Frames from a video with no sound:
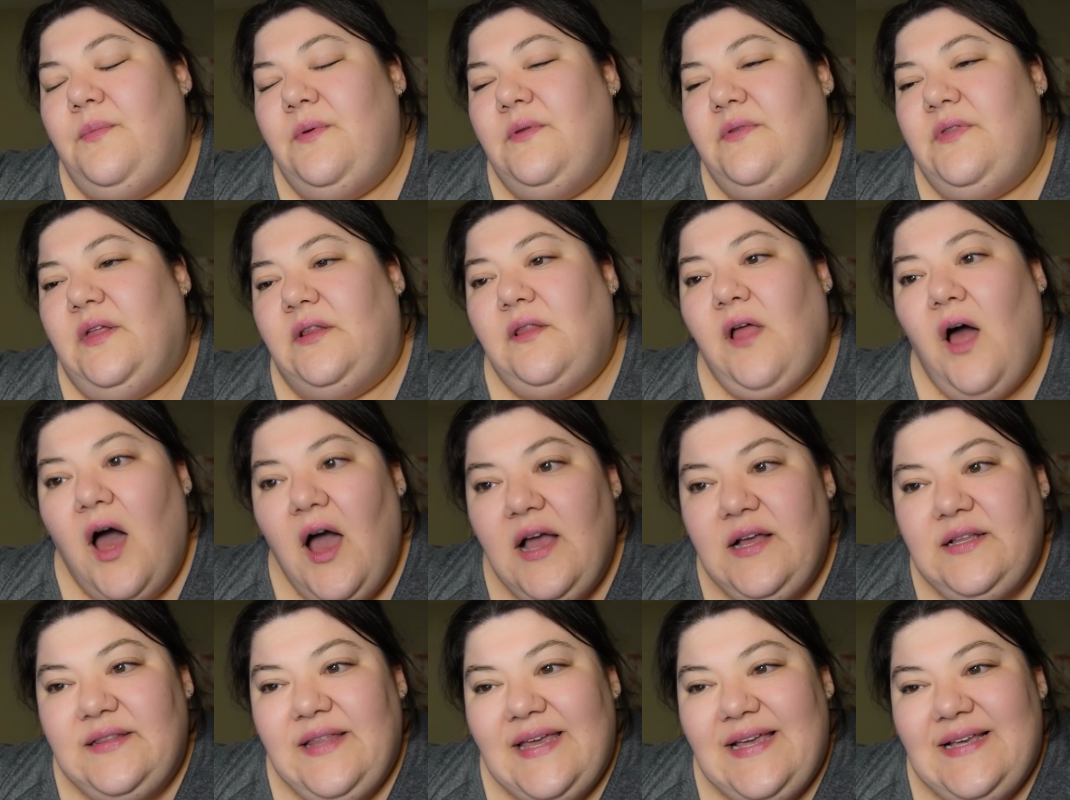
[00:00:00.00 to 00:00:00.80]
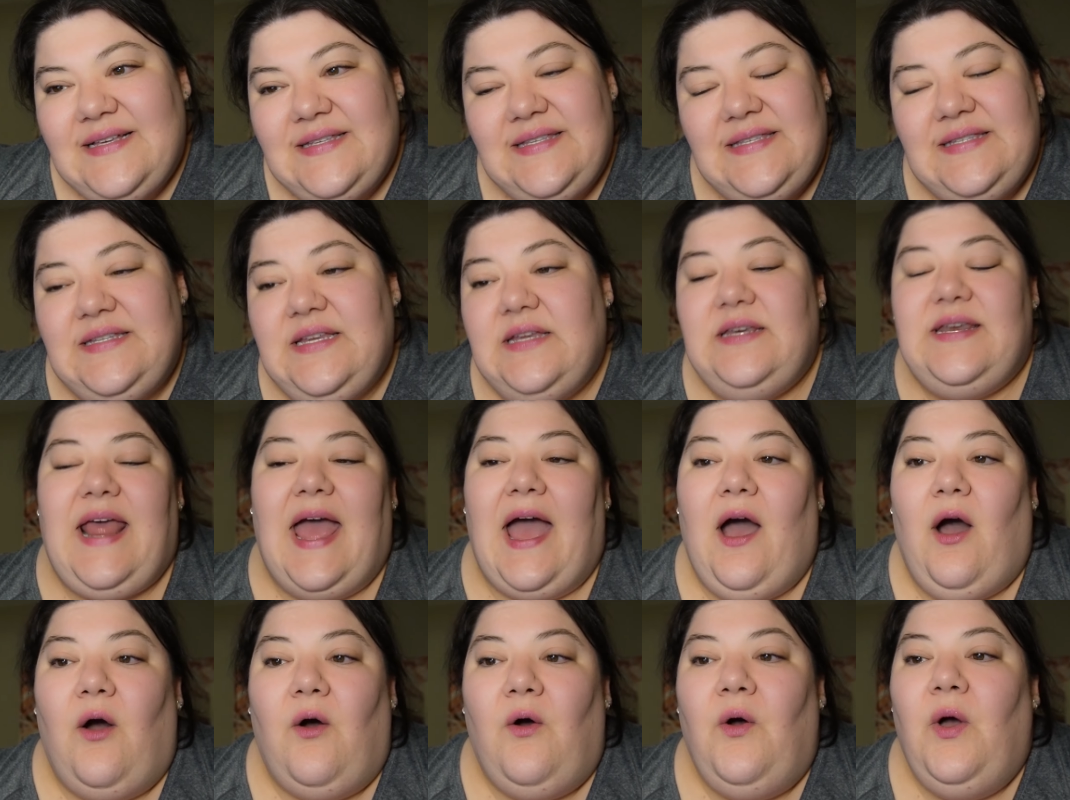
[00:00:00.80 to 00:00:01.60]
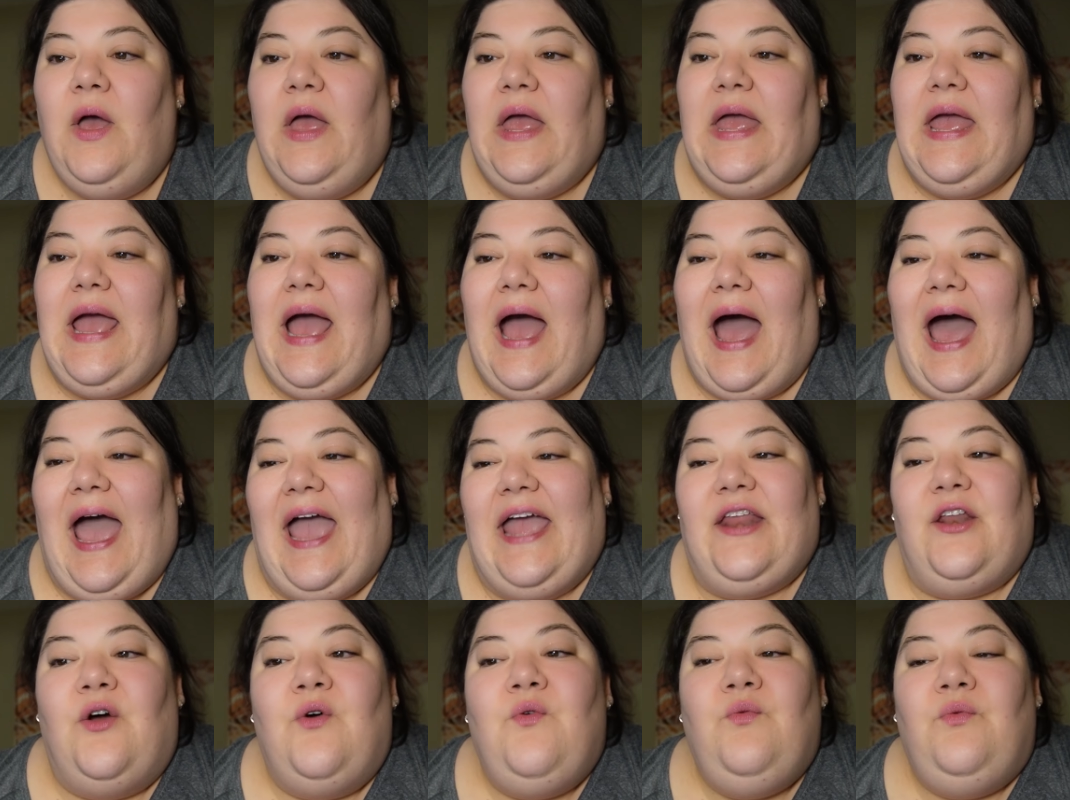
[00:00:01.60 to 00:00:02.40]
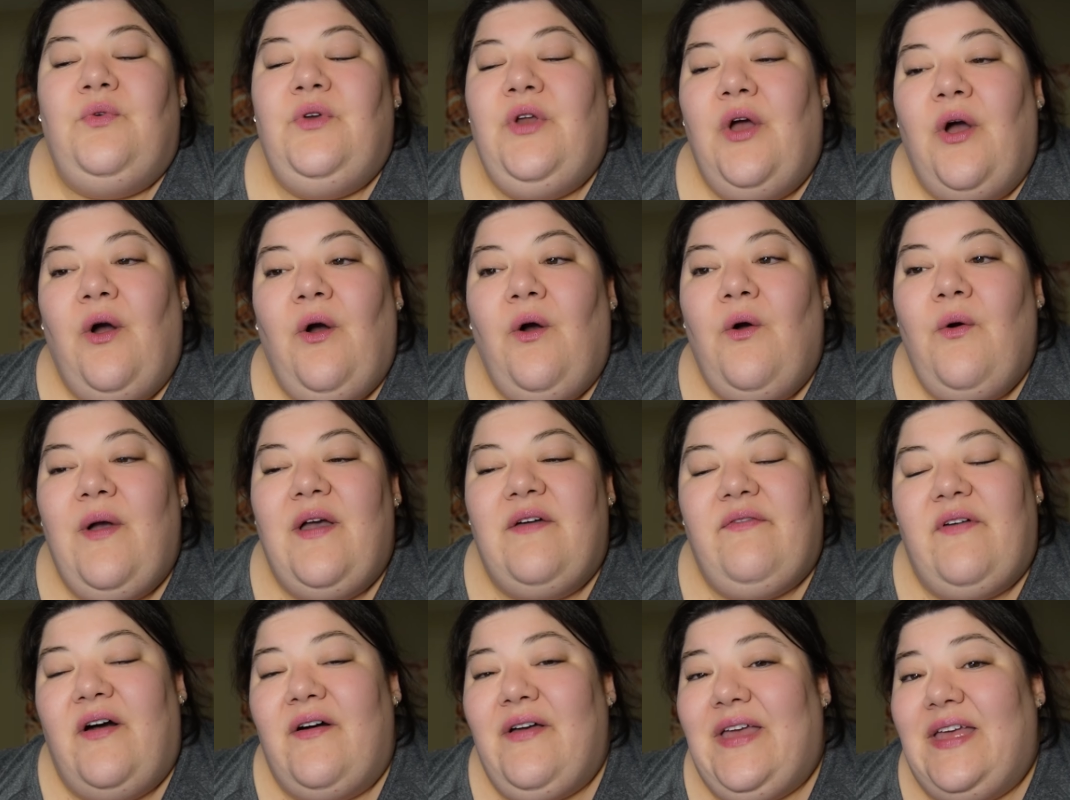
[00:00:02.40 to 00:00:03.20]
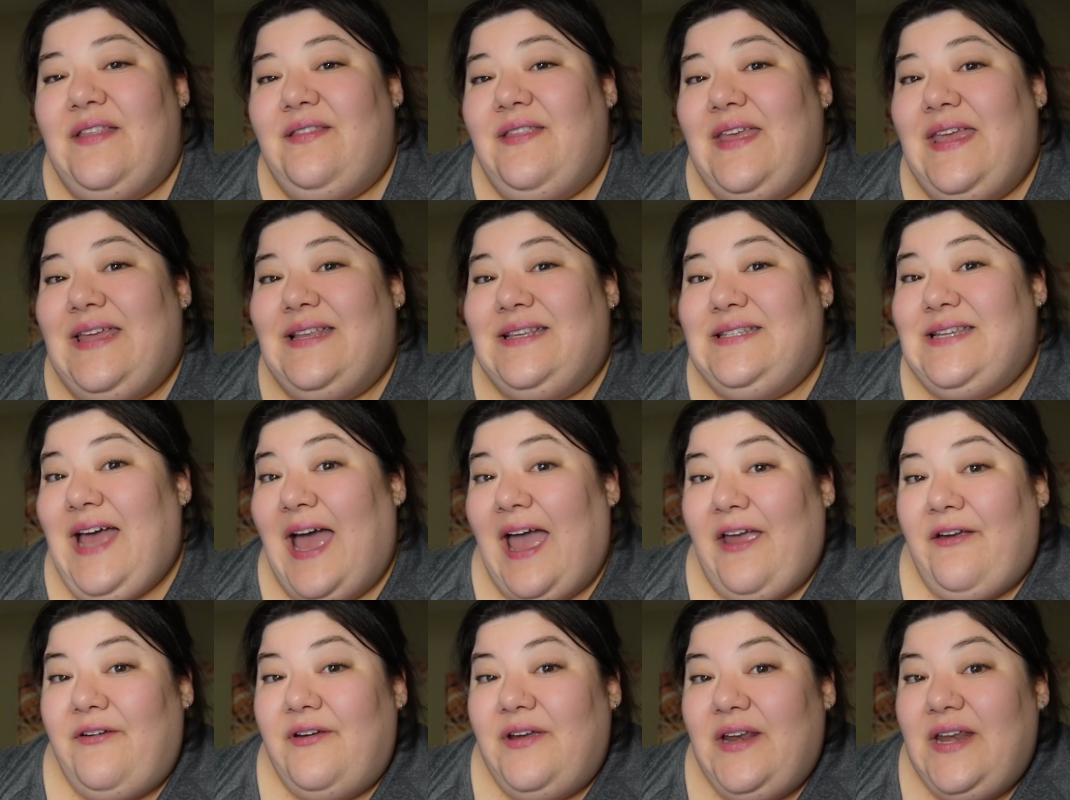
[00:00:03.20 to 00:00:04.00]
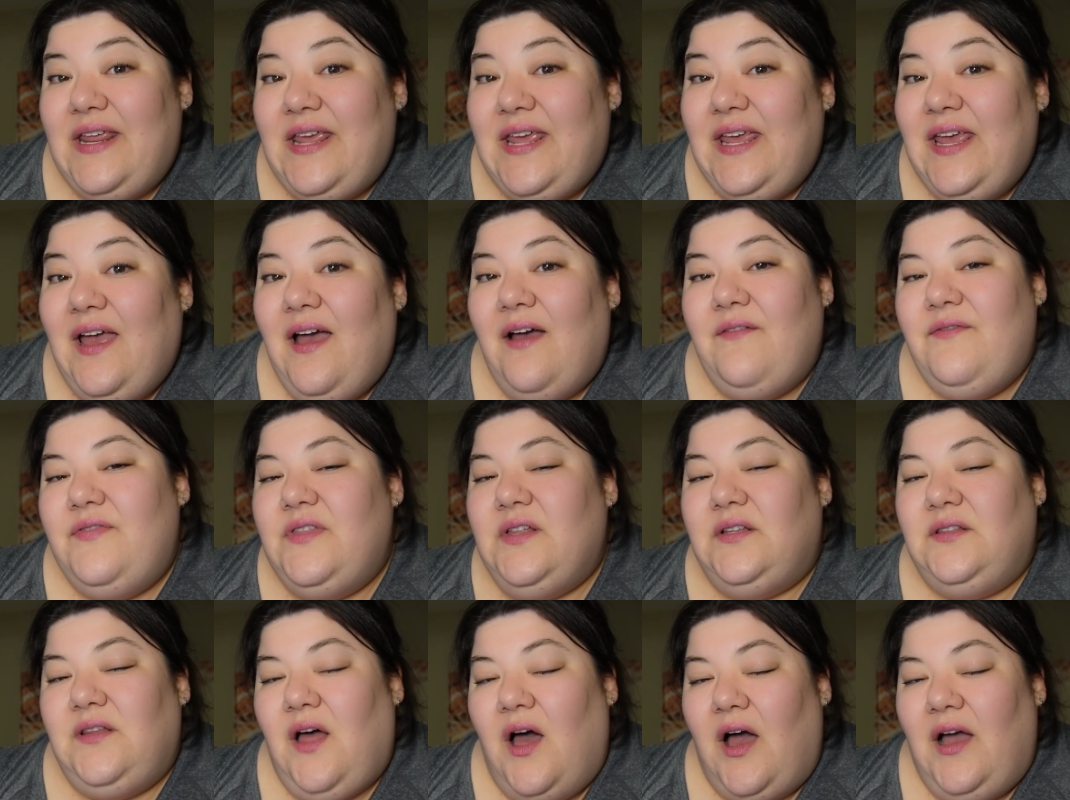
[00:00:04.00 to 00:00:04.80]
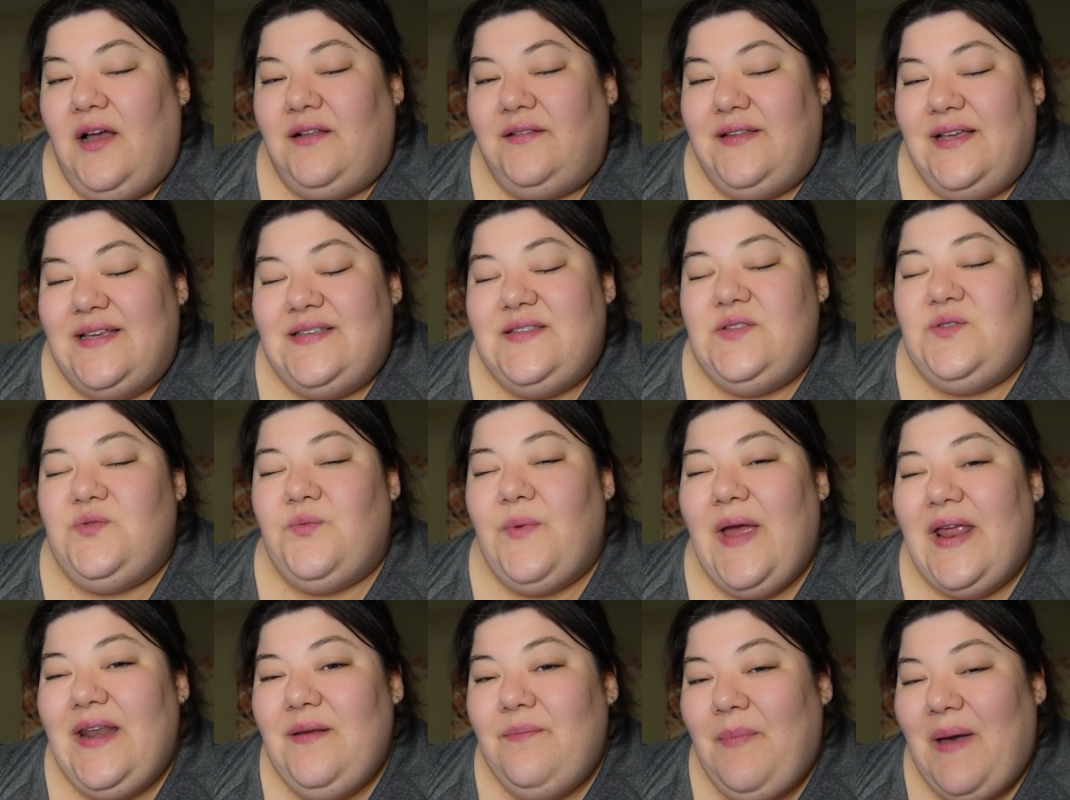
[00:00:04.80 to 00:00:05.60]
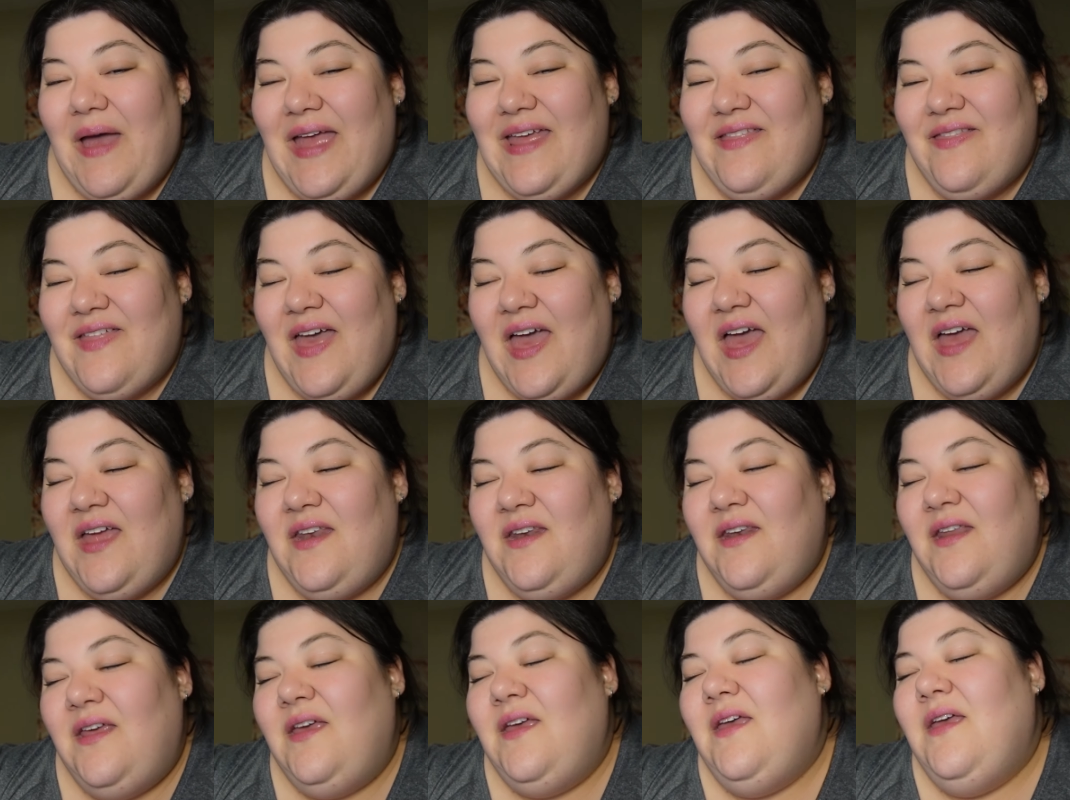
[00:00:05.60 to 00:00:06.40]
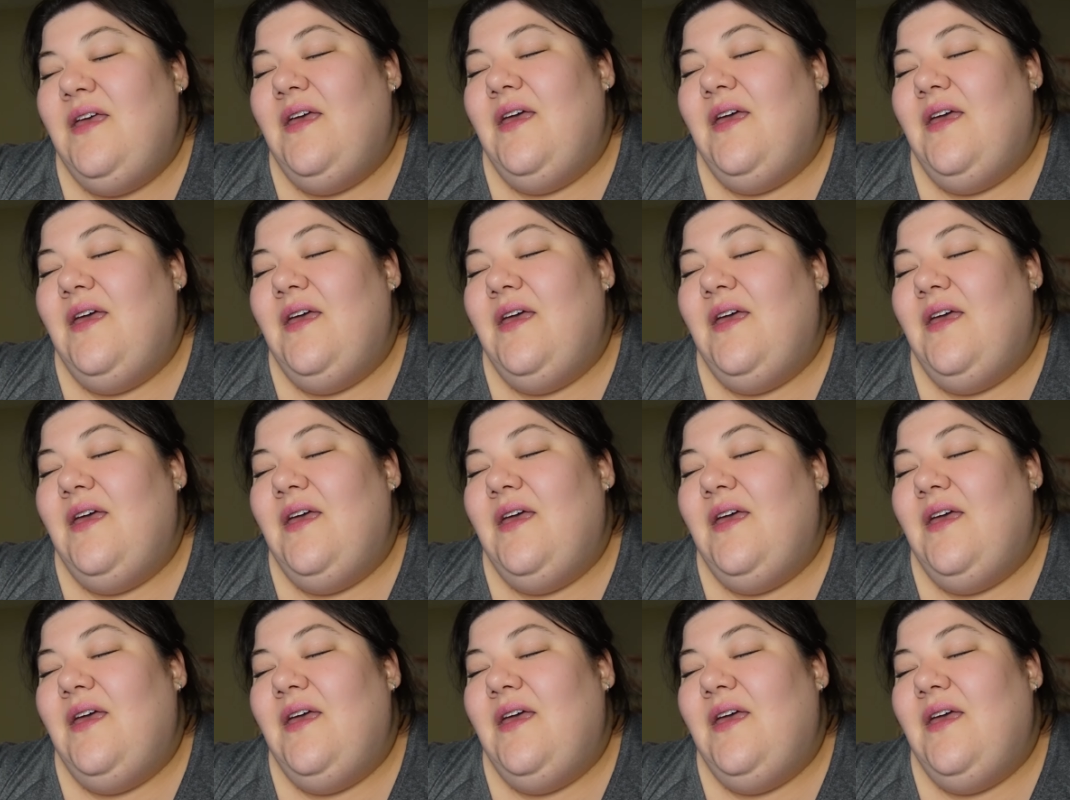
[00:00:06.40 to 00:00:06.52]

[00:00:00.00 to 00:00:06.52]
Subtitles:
long list. Now, I don't know if I'll get the entirety of the long list read by then.